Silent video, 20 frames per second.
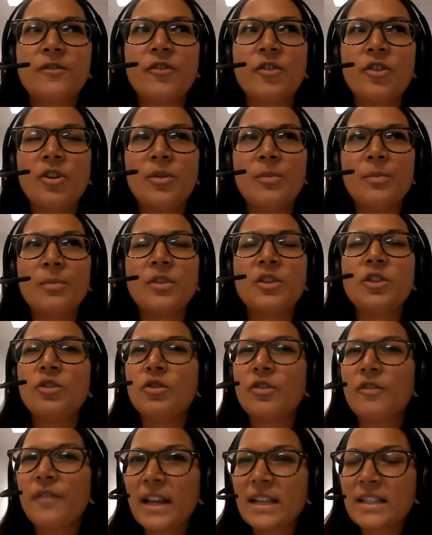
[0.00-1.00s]
from the
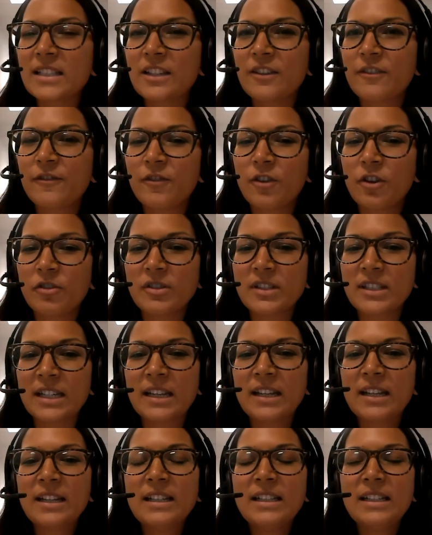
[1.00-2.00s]
University of
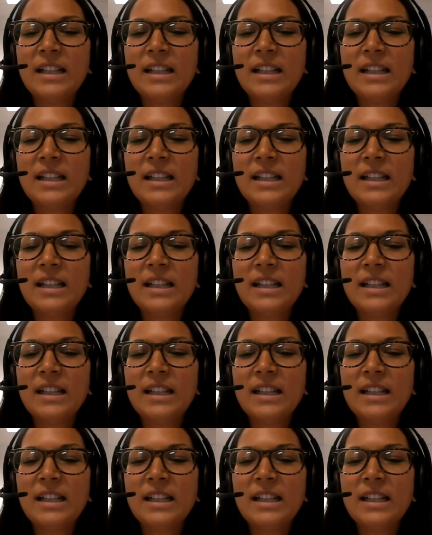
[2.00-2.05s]
Florida,